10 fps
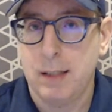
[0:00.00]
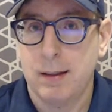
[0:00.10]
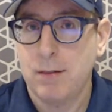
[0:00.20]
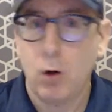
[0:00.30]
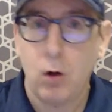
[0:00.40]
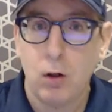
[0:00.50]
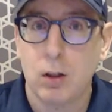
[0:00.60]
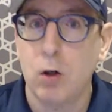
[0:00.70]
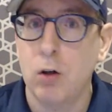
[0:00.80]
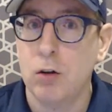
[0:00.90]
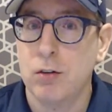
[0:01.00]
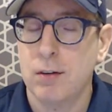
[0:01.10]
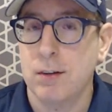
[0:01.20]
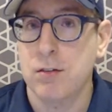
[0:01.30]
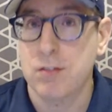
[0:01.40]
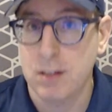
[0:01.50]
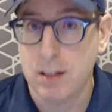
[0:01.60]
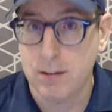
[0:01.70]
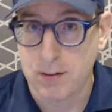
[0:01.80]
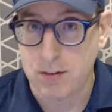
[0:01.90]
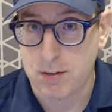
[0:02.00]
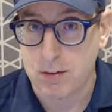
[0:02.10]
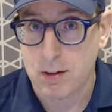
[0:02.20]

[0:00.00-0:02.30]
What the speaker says: They've all cut their services,